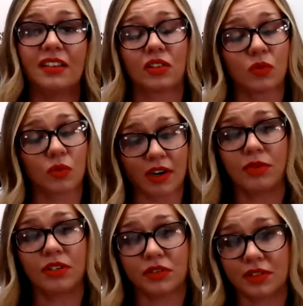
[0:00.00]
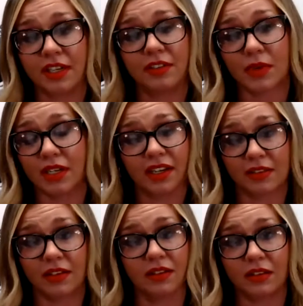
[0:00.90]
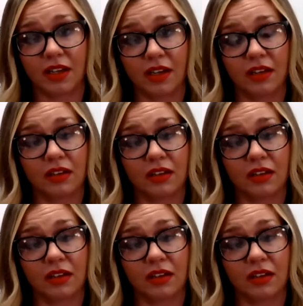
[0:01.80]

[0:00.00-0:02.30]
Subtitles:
so that we're helping you save money at the end of the day.